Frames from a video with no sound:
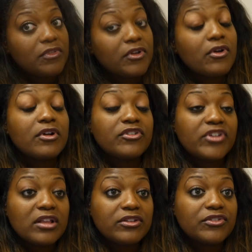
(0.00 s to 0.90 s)
The current
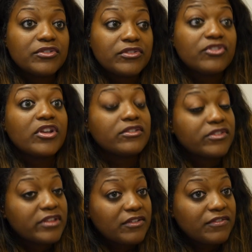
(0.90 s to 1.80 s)
challenges, the
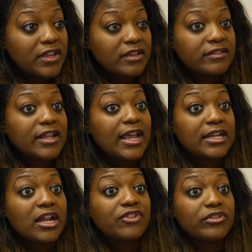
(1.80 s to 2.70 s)
challenges that I face that I can
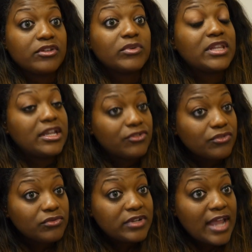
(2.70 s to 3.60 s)
actually relate
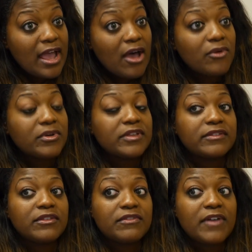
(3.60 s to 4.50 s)
to now
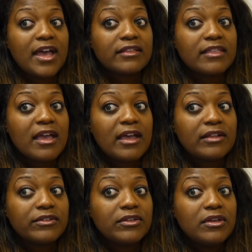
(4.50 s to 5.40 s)
is the fact
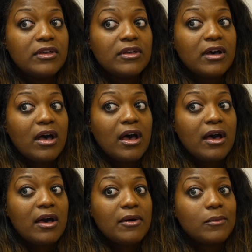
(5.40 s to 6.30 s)
that
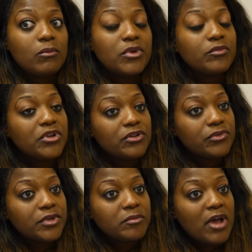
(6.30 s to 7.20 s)
when we're
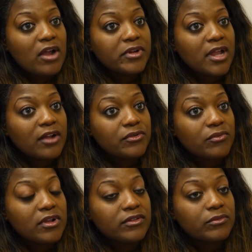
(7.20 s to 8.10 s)
doing bioreactor
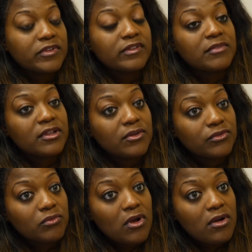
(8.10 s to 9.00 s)
runs, when something
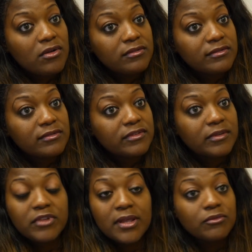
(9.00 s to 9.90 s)
goes wrong,
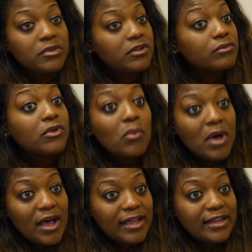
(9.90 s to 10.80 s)
sometimes we don't know
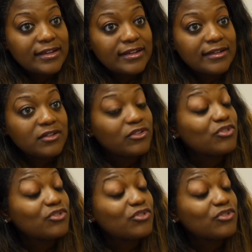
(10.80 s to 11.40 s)
why, and it's